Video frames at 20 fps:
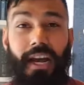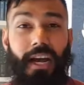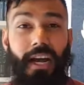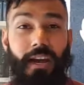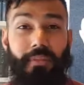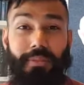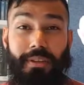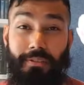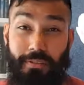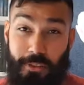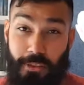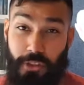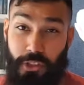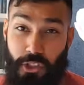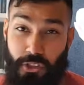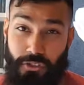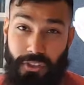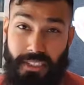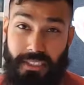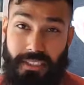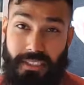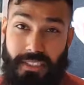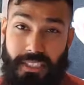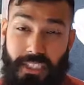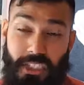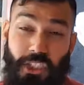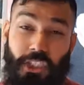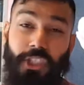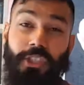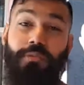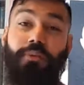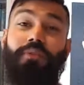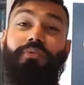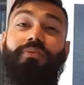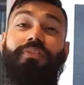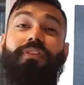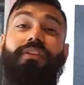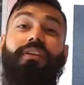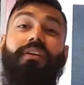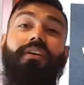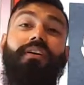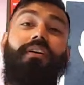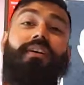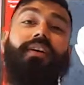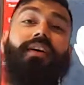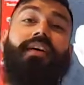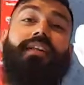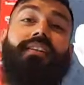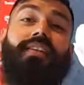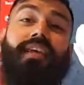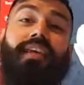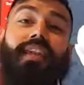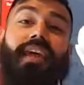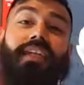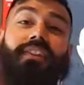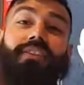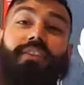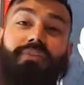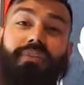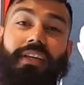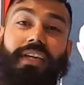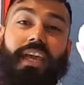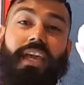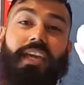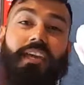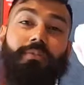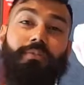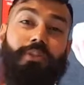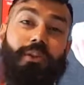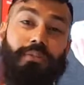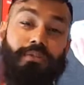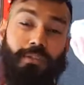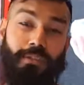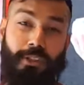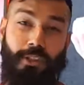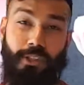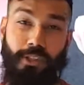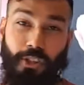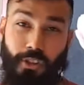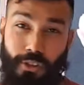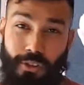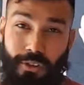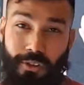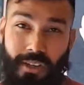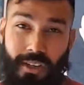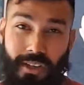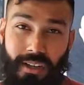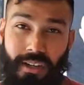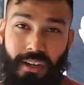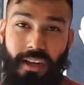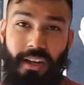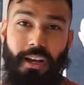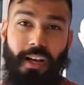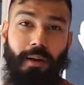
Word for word: Um, they've also addressed the issue with the, the length of the cable for the controller.